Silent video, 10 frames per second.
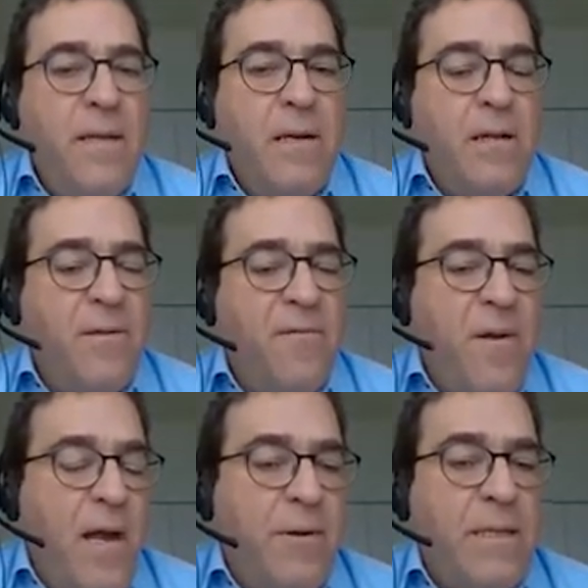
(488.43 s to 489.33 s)
they got the
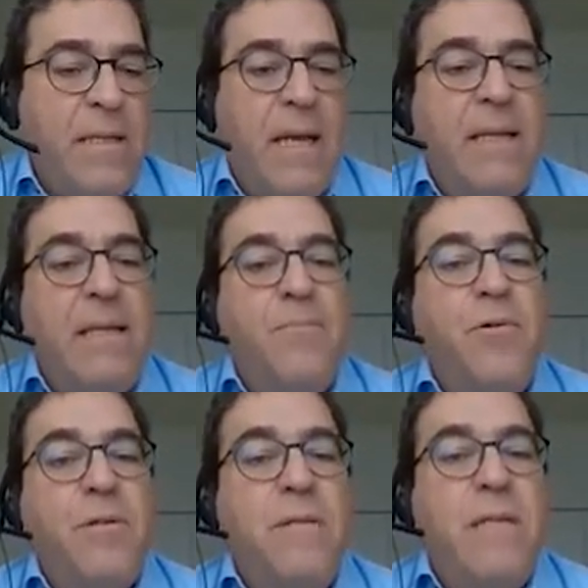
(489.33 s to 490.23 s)
virus and they
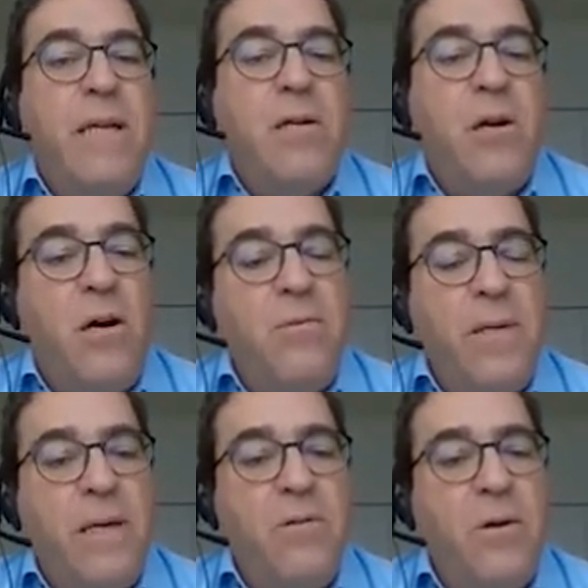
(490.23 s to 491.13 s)
put the
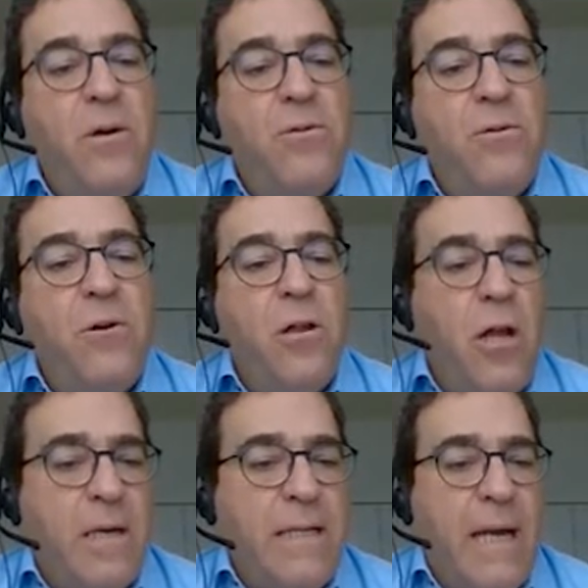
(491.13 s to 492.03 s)
economy under a
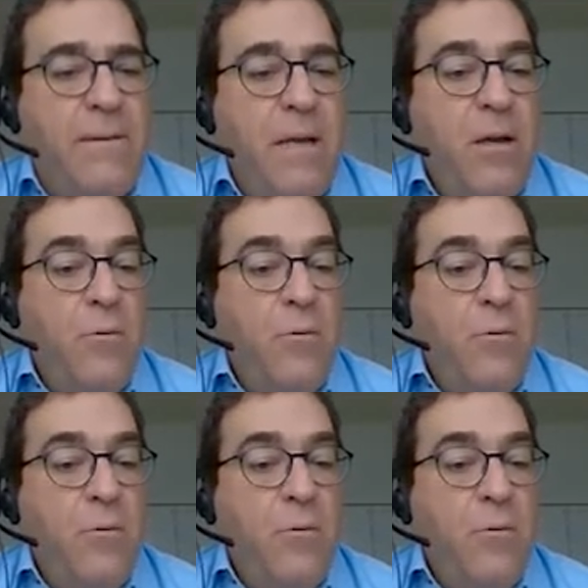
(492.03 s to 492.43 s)
lockdown.